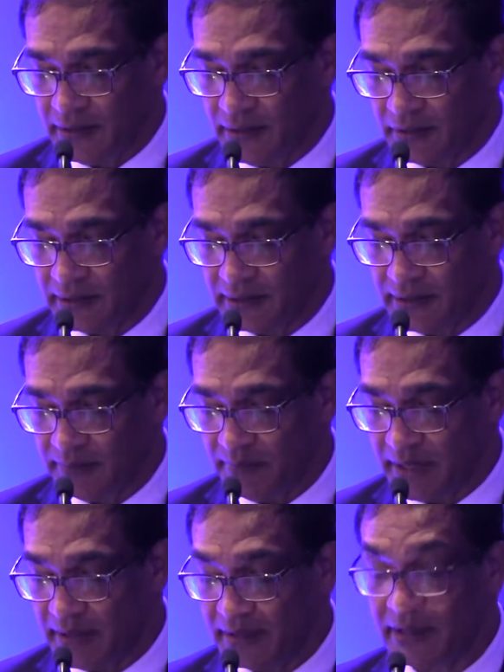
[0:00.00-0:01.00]
Dr.
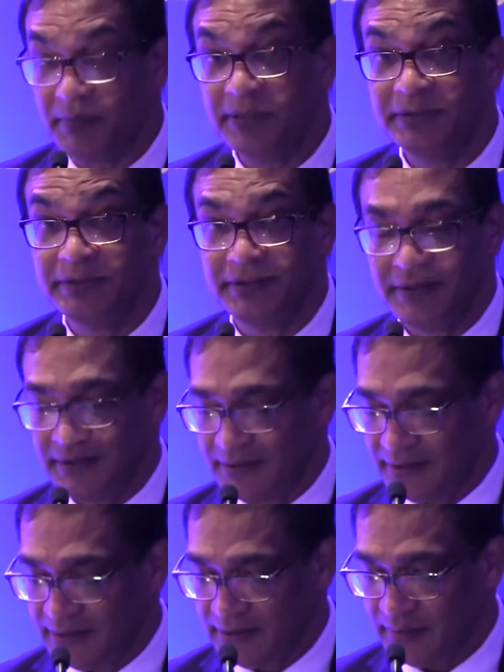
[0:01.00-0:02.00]
Ben Ragama,
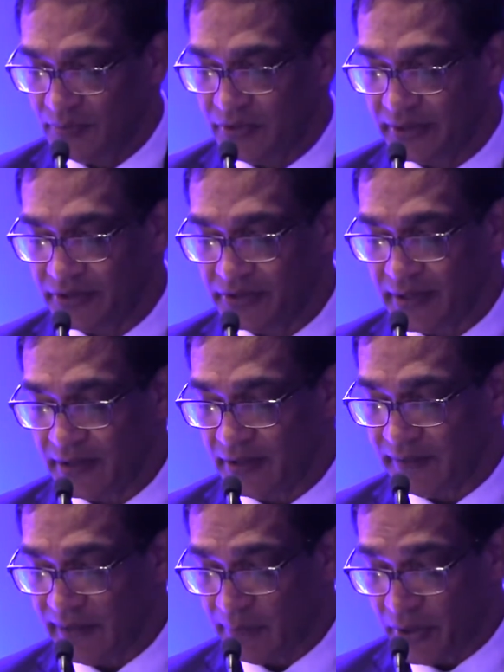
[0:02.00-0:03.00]
Deputy Director
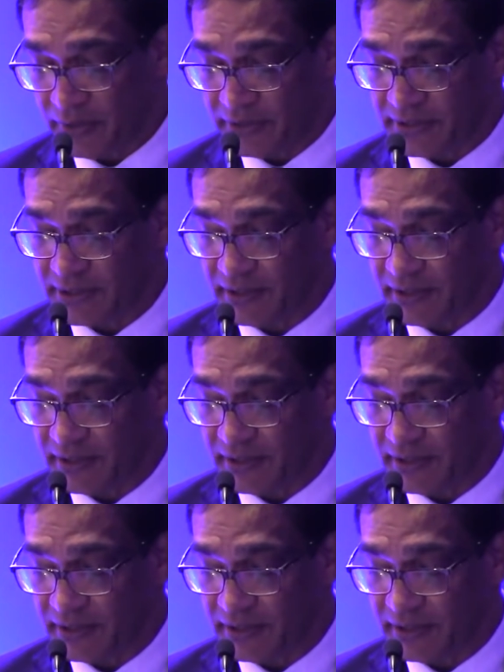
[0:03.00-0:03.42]
General of Laboratory